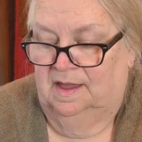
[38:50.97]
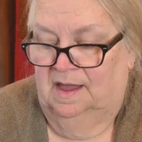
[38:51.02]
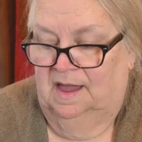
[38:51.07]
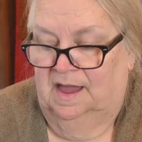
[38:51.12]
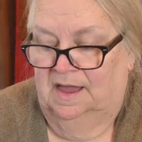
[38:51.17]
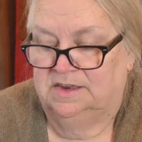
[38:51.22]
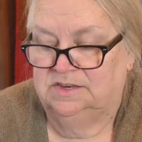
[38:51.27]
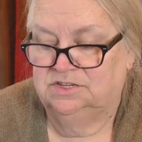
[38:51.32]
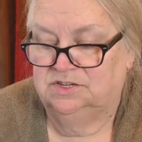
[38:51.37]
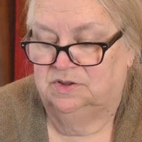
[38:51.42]

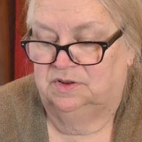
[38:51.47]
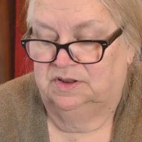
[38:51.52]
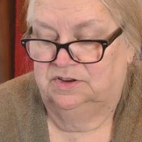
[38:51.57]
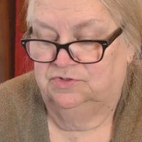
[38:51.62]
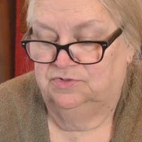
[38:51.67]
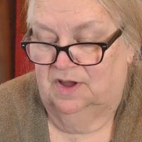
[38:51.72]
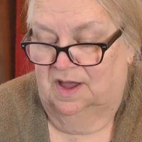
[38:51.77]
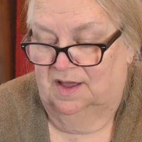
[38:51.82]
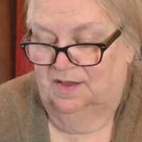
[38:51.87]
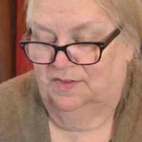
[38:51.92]
until it
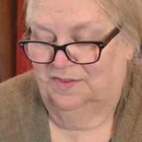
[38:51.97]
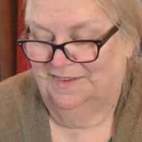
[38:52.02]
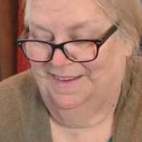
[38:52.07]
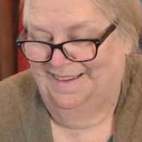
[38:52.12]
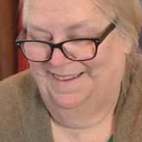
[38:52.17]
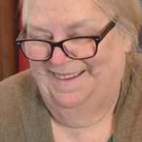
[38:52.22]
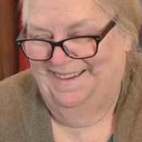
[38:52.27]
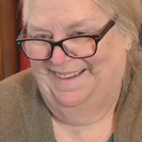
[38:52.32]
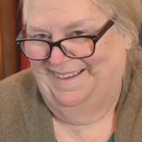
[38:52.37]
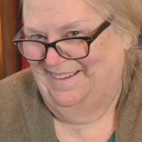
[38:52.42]
dries.
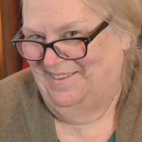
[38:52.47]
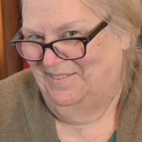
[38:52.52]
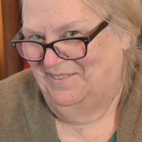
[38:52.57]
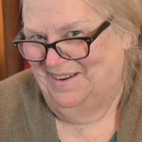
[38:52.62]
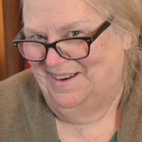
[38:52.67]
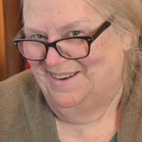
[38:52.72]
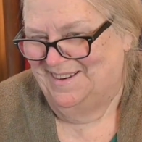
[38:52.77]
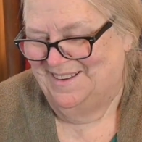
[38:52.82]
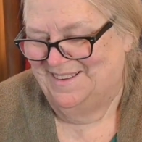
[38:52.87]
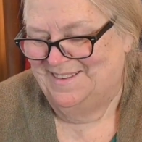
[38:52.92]
You want
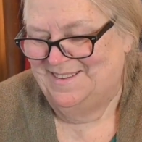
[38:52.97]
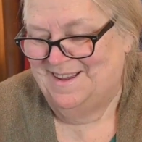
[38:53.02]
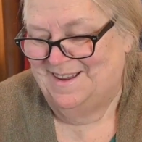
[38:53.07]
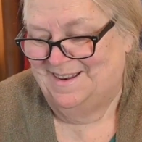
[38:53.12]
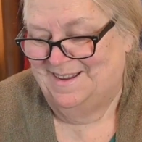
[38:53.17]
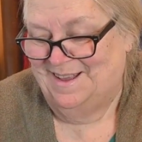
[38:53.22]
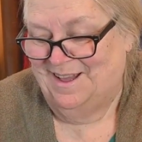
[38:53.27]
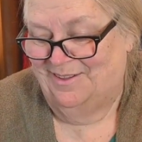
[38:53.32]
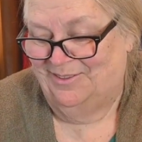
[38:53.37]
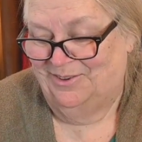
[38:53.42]
it to stay
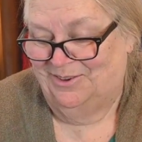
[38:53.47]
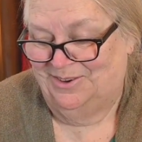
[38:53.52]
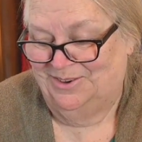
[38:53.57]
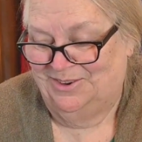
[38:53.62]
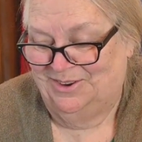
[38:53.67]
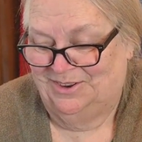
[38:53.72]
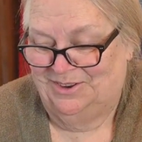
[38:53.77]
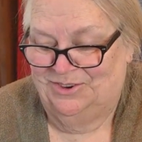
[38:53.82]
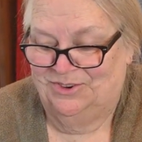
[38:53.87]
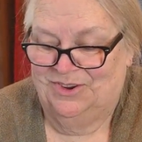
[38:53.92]
together
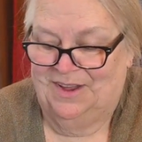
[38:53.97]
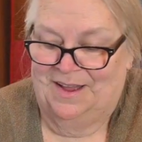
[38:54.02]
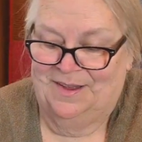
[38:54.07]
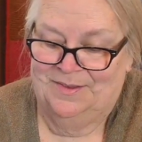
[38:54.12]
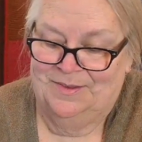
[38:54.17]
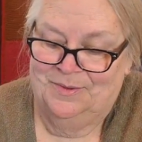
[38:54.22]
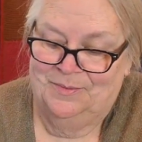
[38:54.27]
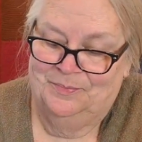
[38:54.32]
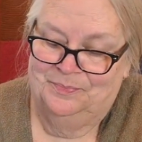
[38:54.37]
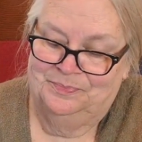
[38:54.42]
until it
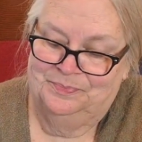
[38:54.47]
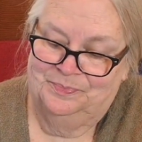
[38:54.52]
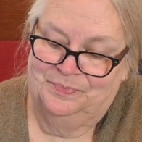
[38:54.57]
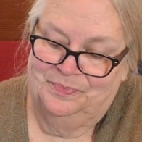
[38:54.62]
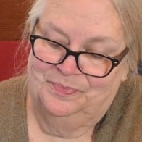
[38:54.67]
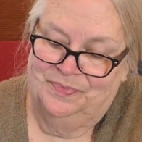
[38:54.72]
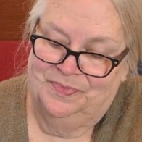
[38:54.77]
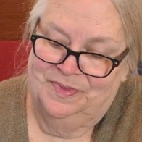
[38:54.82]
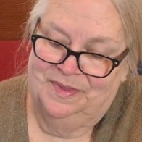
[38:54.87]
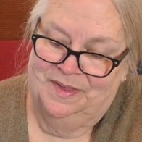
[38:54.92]
dries.
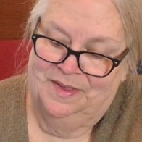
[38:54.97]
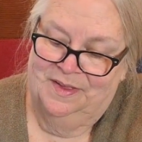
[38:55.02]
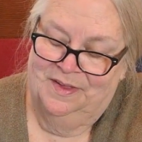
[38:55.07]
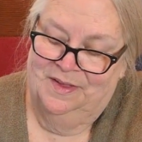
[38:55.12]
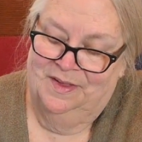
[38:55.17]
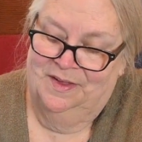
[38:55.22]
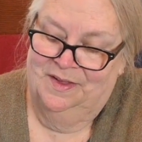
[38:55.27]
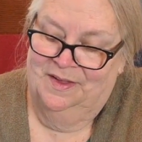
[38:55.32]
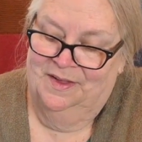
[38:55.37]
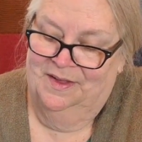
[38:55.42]

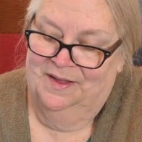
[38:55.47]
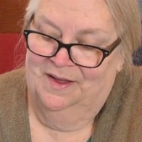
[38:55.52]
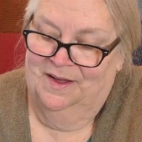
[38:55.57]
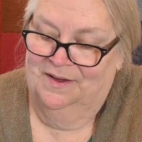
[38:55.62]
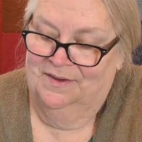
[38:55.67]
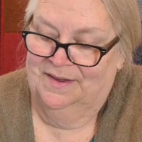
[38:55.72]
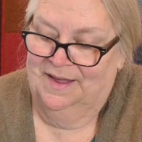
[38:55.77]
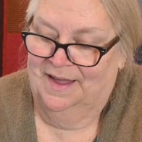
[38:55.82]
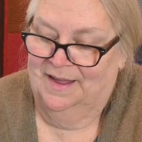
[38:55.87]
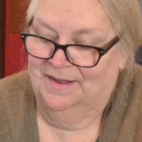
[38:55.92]

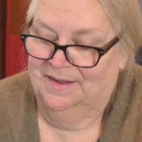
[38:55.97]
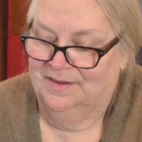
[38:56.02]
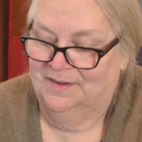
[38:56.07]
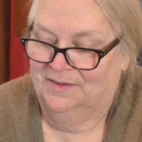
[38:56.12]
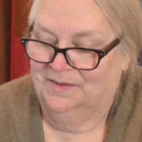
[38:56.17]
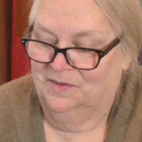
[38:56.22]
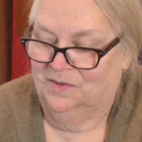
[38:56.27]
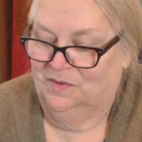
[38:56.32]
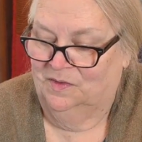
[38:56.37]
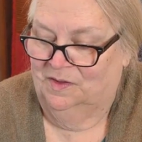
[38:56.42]
Okay.
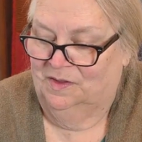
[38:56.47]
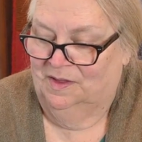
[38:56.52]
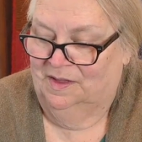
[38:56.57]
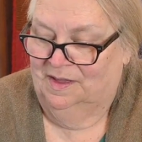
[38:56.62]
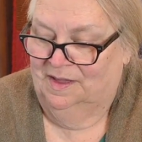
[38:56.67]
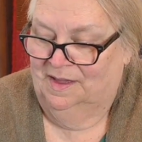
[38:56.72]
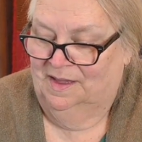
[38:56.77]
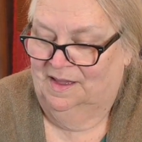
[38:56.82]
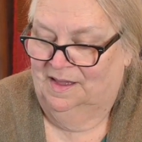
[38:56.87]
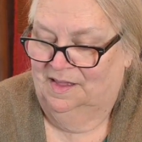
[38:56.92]

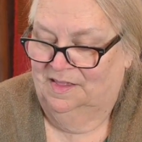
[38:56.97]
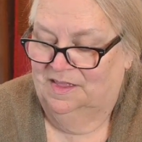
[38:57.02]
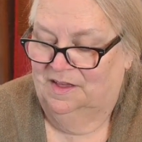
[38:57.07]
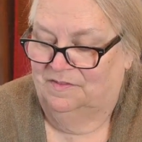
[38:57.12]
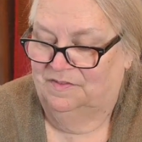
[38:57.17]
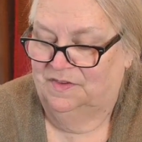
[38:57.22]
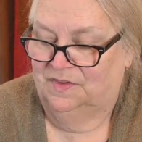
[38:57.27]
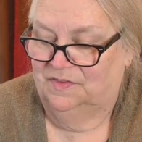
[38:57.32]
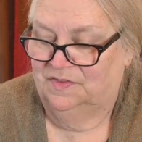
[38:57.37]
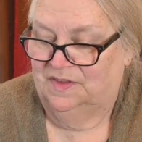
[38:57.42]
That
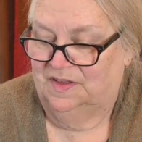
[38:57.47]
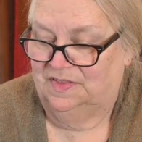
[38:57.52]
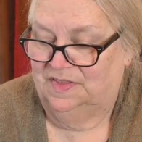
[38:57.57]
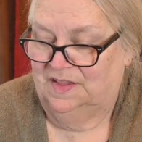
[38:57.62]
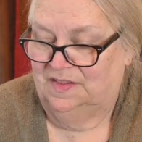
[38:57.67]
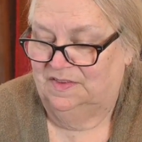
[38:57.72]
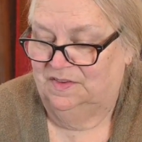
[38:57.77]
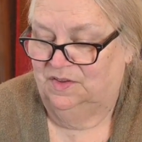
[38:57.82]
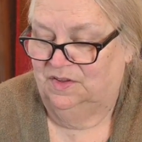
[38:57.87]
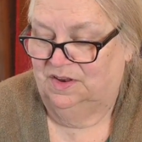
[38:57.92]
feels like
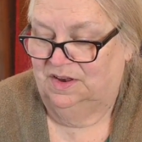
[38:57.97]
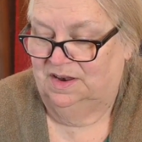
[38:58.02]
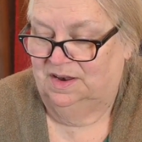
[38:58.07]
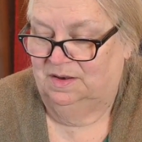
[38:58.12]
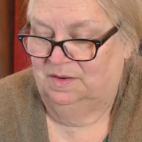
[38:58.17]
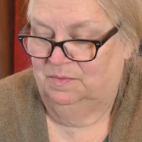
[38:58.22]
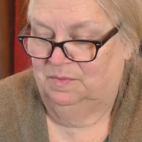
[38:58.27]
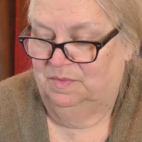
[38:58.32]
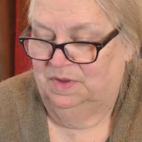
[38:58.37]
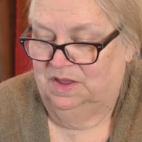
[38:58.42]
that's good.
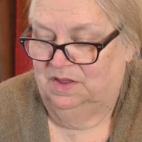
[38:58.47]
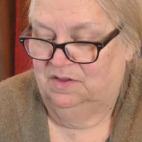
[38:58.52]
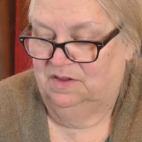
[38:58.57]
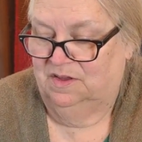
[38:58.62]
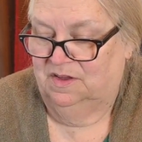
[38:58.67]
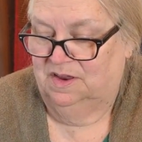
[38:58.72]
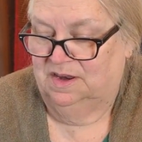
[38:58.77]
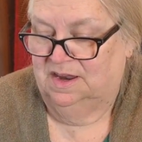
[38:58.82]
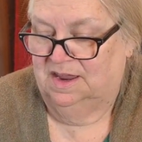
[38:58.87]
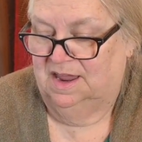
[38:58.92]
Be
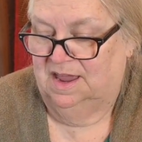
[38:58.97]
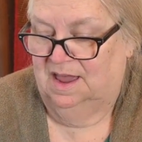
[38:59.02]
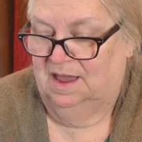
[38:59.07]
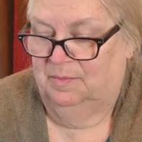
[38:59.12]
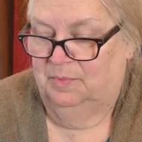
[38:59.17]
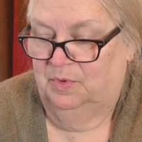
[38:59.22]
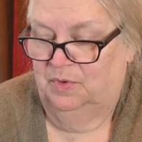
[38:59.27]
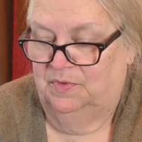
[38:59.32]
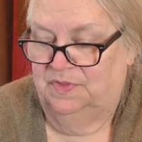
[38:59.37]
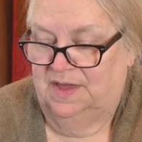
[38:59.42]
good.
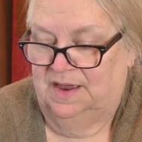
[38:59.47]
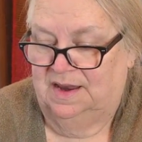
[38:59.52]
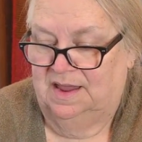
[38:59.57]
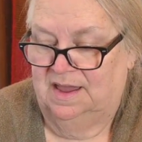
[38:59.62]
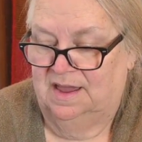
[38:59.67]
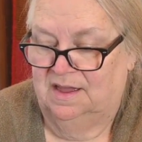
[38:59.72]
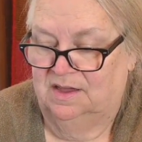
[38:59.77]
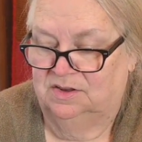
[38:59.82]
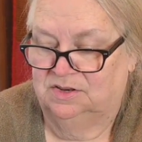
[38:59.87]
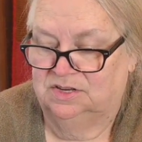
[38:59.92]
Pull that
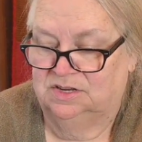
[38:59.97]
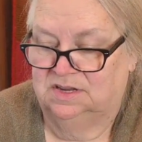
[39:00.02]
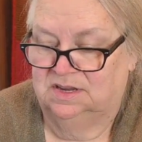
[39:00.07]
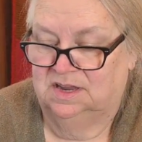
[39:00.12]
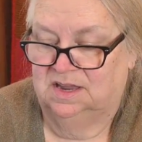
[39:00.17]
out.